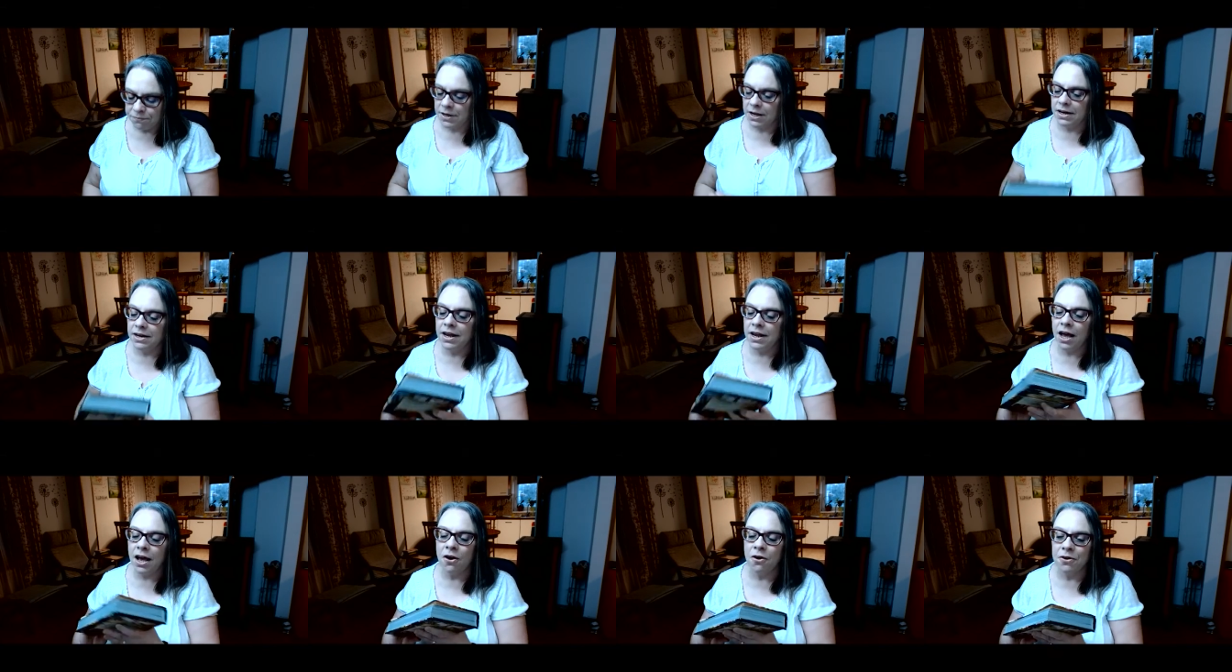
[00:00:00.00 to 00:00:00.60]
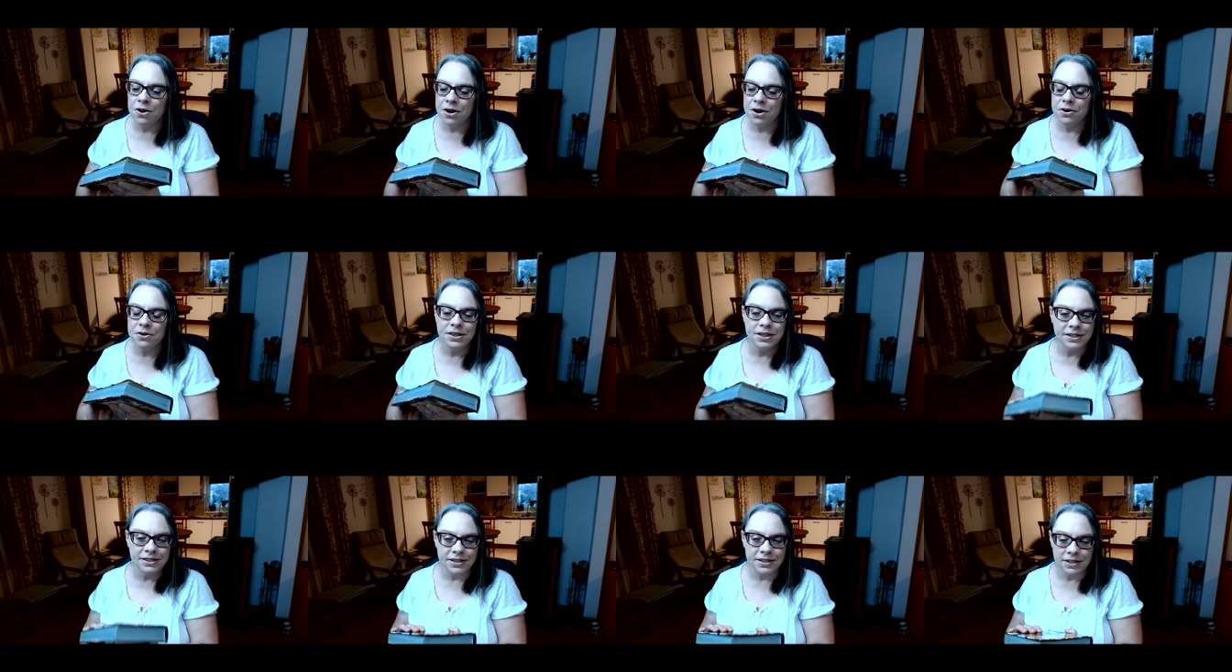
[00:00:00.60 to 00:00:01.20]
Now,
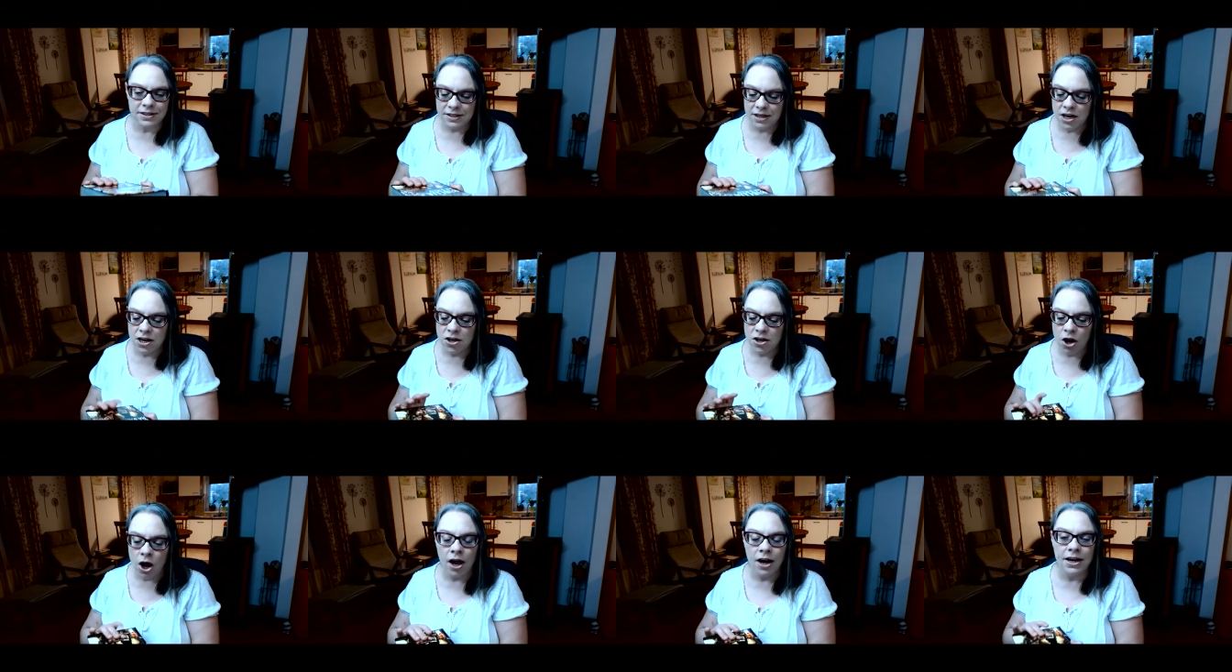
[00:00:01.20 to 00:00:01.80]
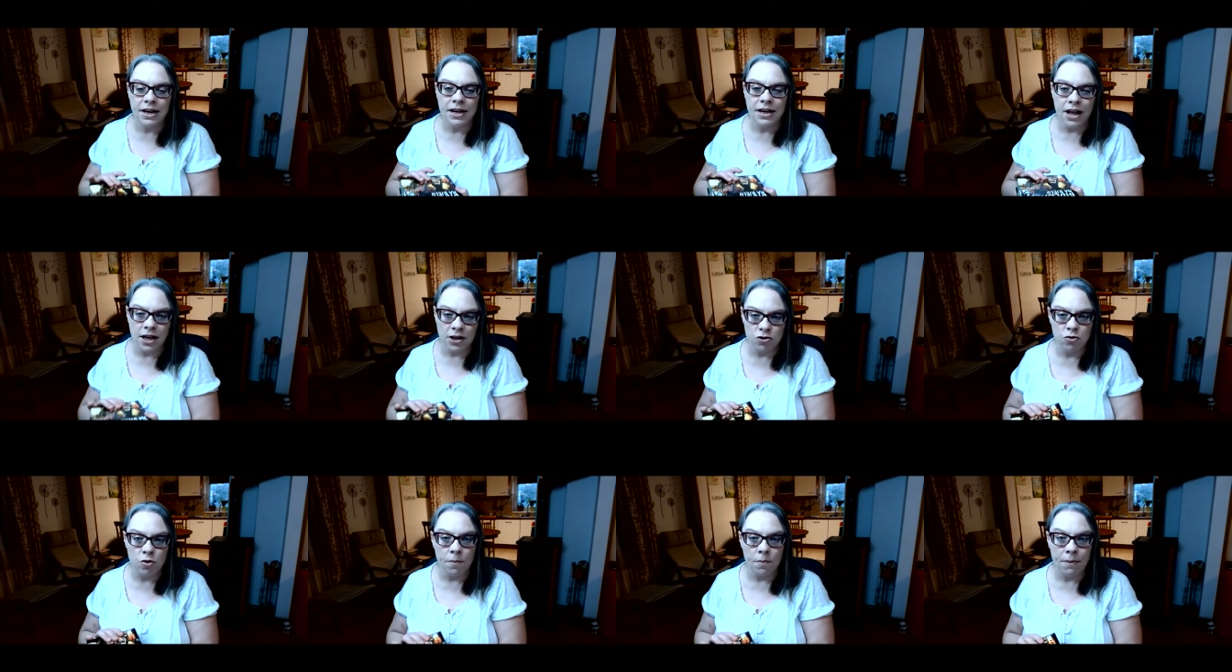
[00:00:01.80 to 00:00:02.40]
this is not an
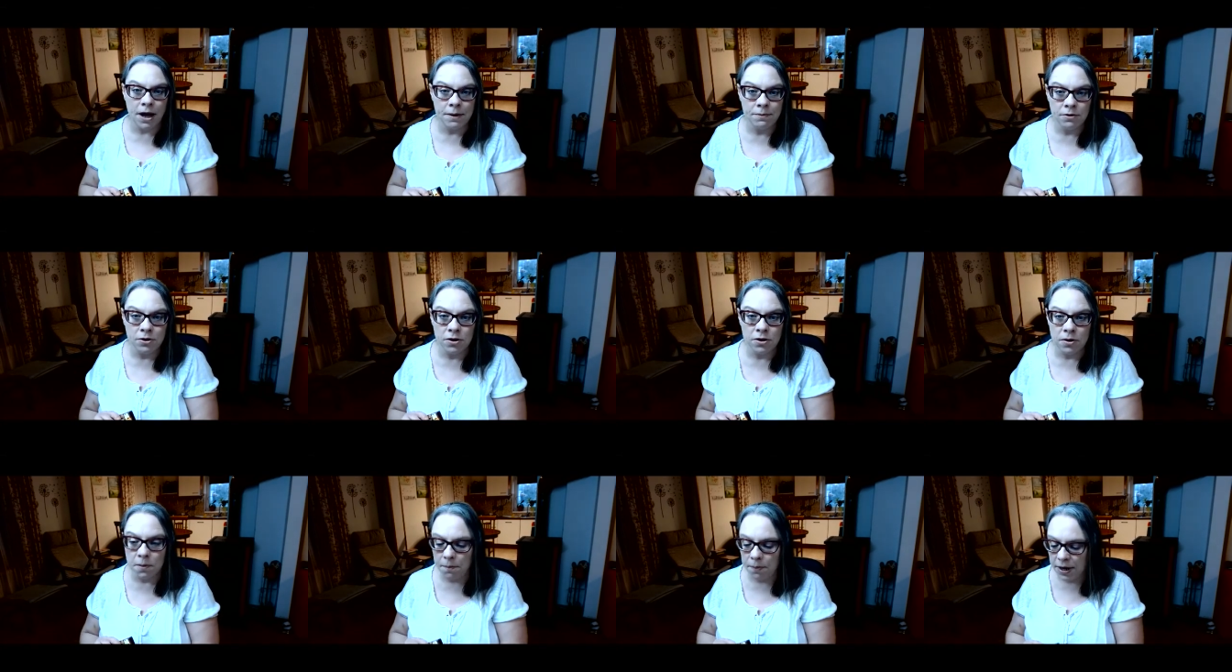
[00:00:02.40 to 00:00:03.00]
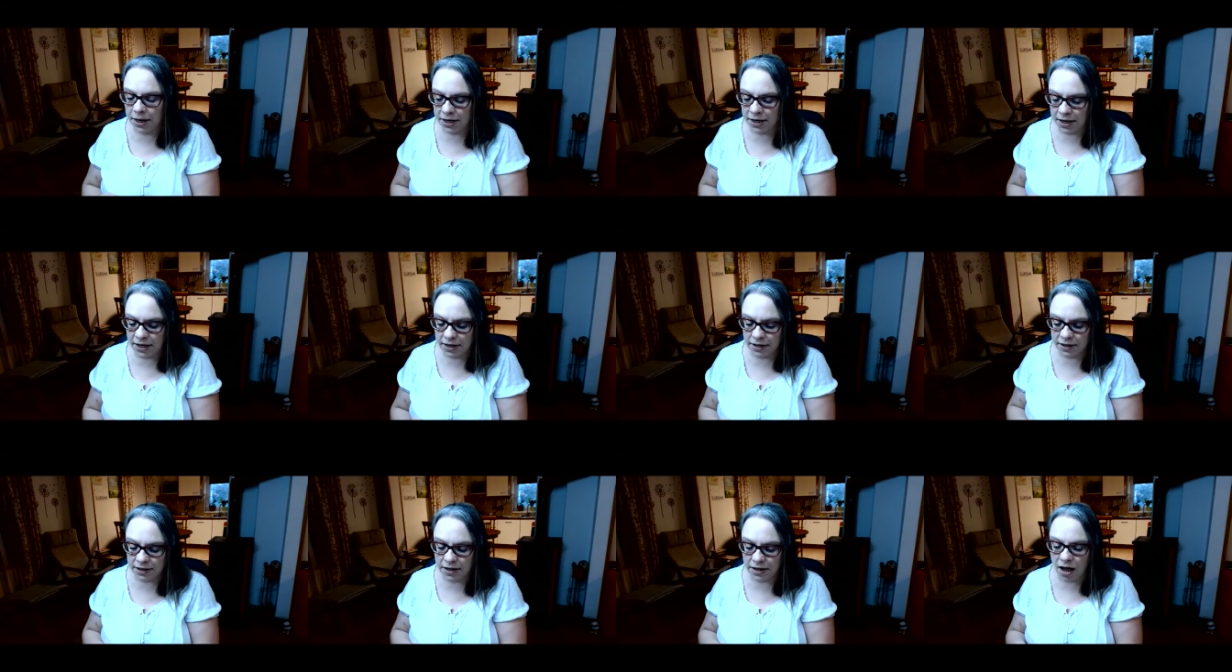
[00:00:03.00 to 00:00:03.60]
actual Bible, but
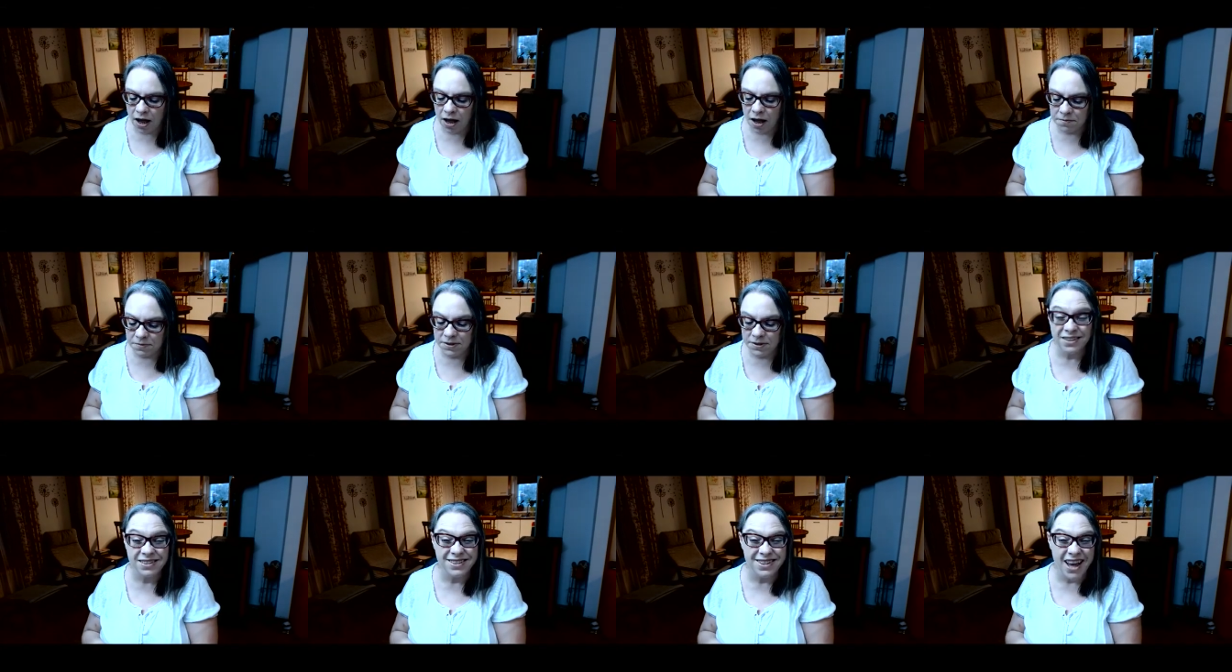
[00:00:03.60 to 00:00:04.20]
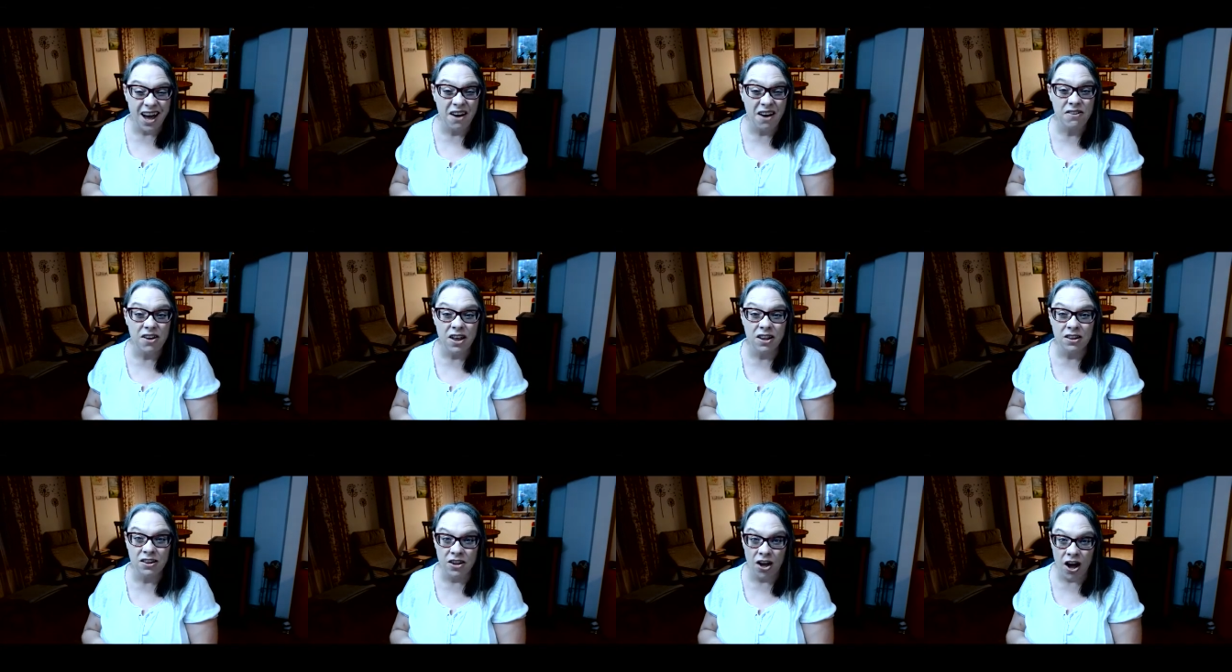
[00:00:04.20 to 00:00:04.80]
it um, does have
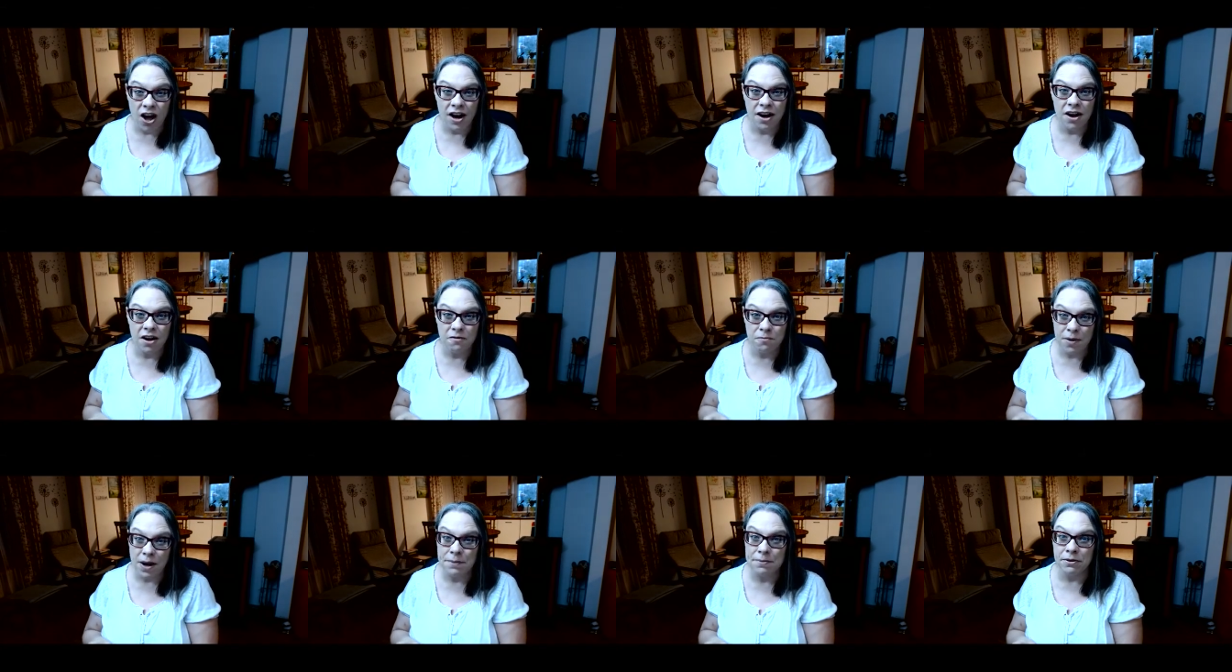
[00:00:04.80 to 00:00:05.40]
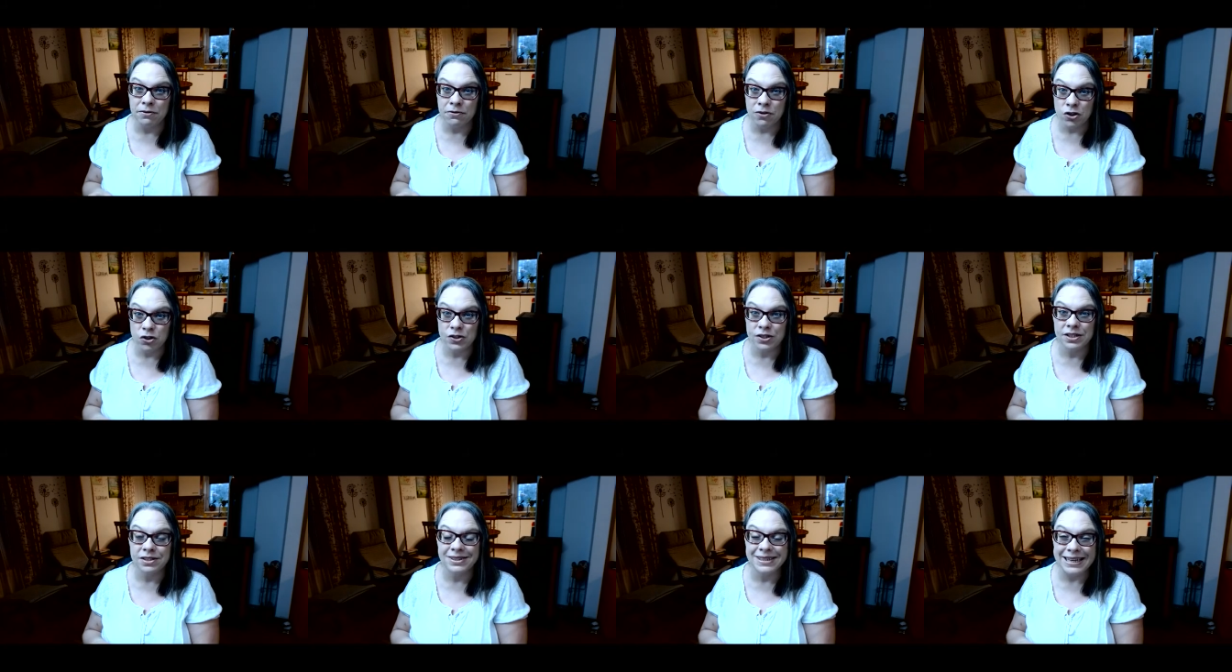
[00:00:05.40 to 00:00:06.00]
a lot of Bible
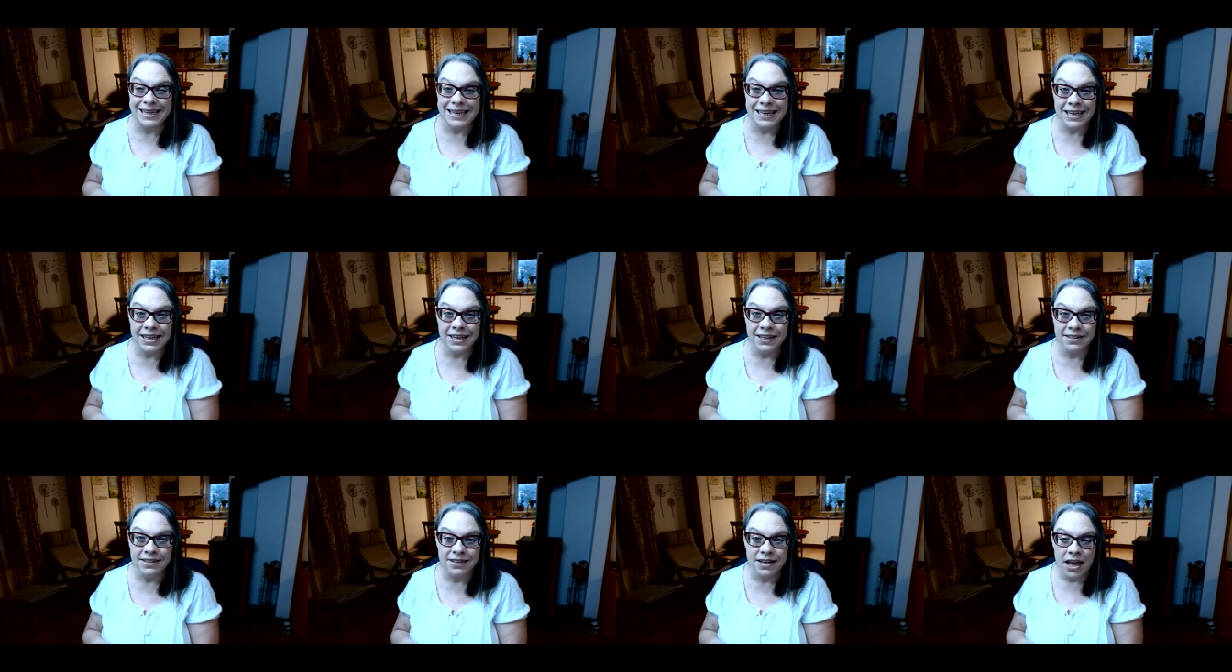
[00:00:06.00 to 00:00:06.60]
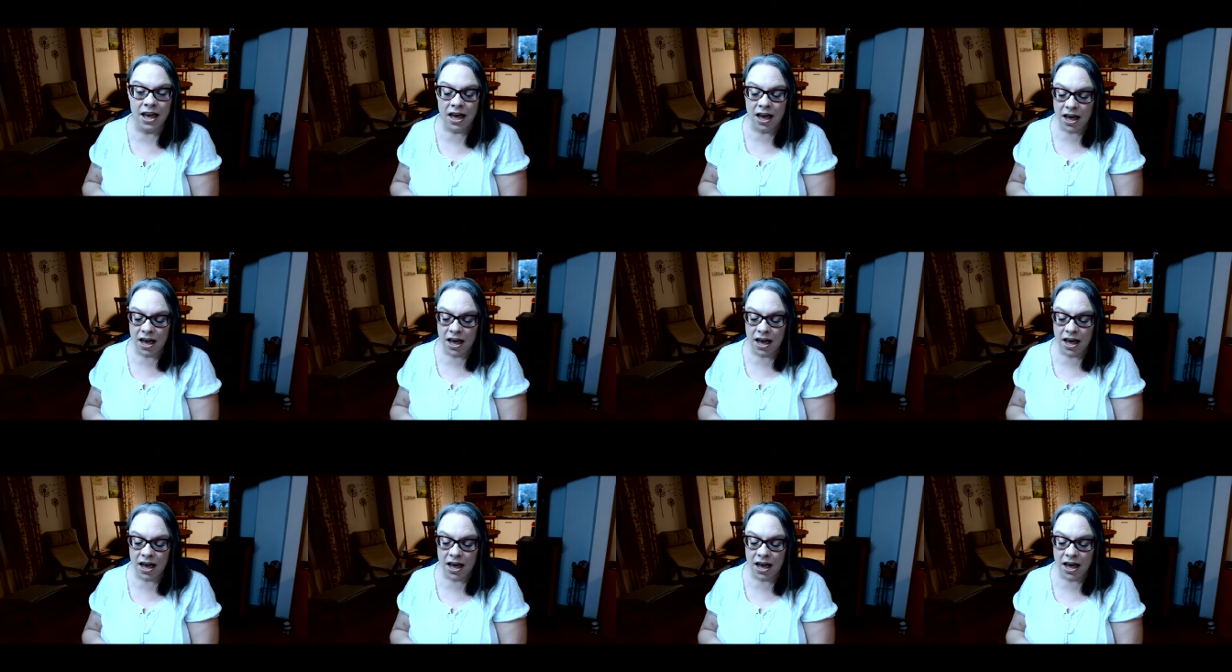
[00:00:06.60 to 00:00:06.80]
verses in it.